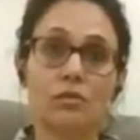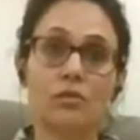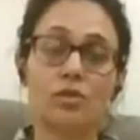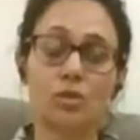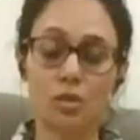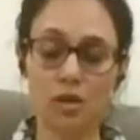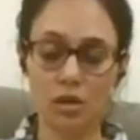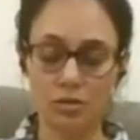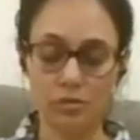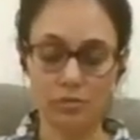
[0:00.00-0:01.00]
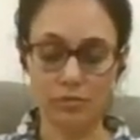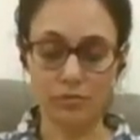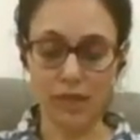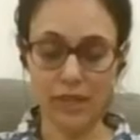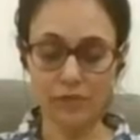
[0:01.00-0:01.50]
So
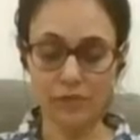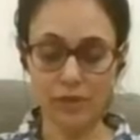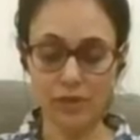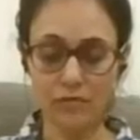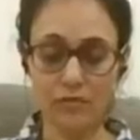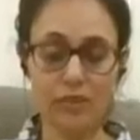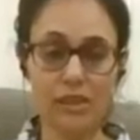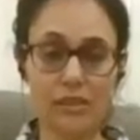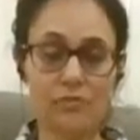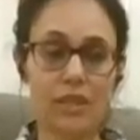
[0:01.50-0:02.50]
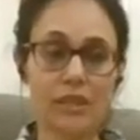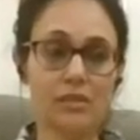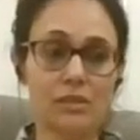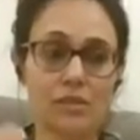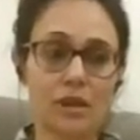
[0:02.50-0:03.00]
when it
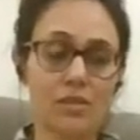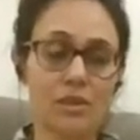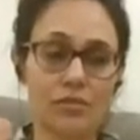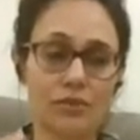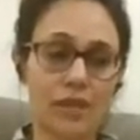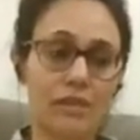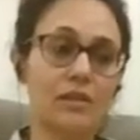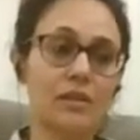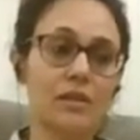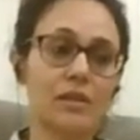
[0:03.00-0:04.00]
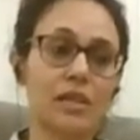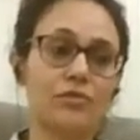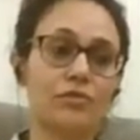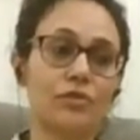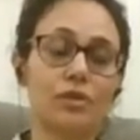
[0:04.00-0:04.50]
starts affecting their
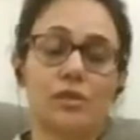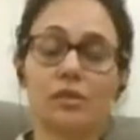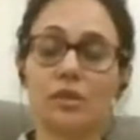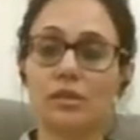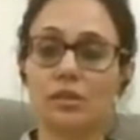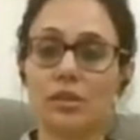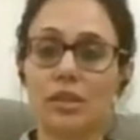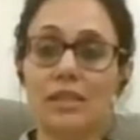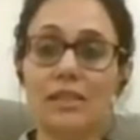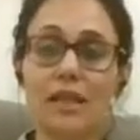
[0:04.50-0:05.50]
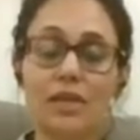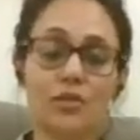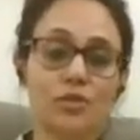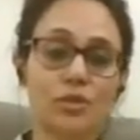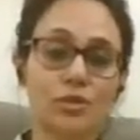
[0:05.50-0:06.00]
self-worth, these kind
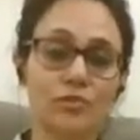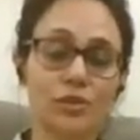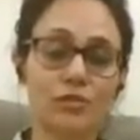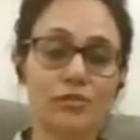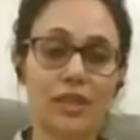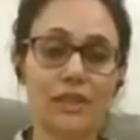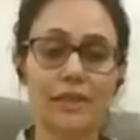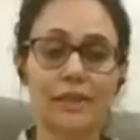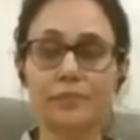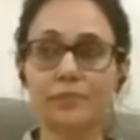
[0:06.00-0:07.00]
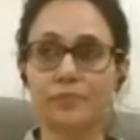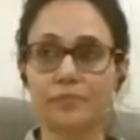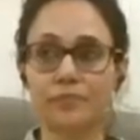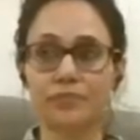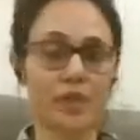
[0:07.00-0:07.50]
of children will feel that
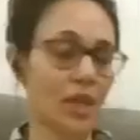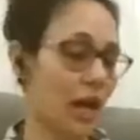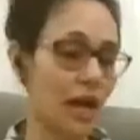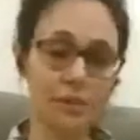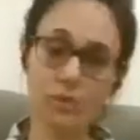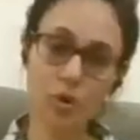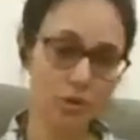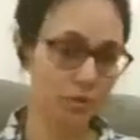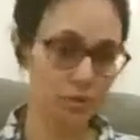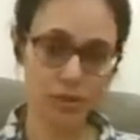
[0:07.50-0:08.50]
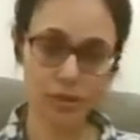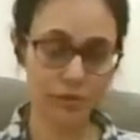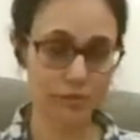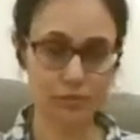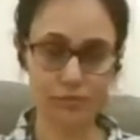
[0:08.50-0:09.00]
I am not good
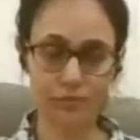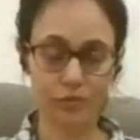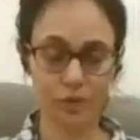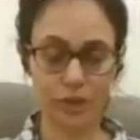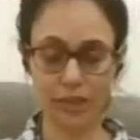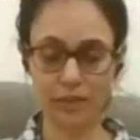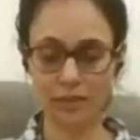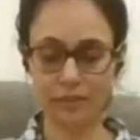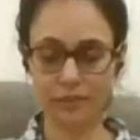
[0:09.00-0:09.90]
enough for anything.